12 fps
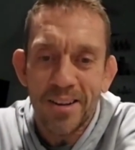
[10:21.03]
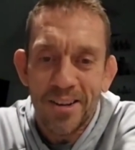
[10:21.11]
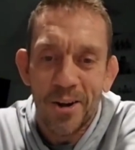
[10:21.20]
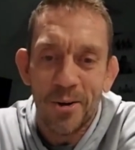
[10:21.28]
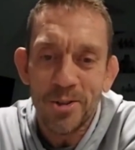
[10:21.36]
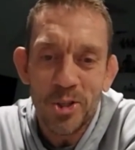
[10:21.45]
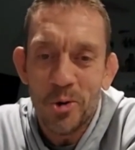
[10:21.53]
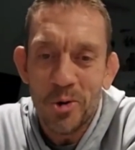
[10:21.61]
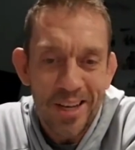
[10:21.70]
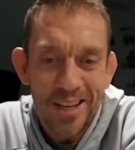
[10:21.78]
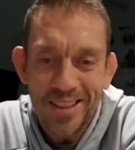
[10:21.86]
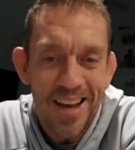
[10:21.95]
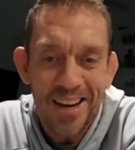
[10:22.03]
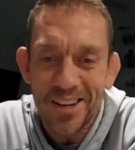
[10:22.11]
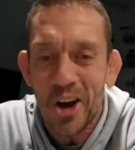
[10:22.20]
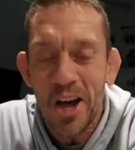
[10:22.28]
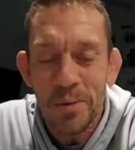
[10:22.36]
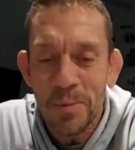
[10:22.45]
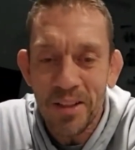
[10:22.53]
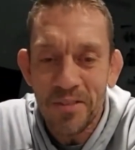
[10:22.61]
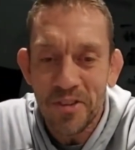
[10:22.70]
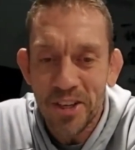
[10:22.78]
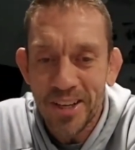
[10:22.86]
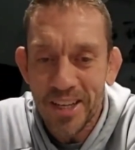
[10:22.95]
so you don't get that cotton
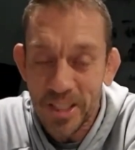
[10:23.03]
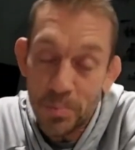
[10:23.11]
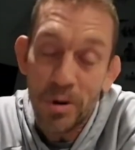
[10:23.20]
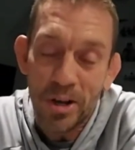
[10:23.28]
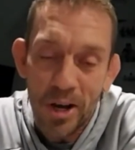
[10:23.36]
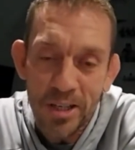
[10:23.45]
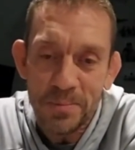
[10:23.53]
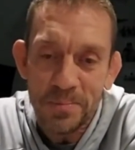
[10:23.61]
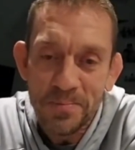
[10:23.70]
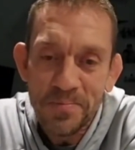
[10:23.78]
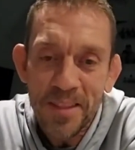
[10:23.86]
mouth feeling. It's pretty awesome.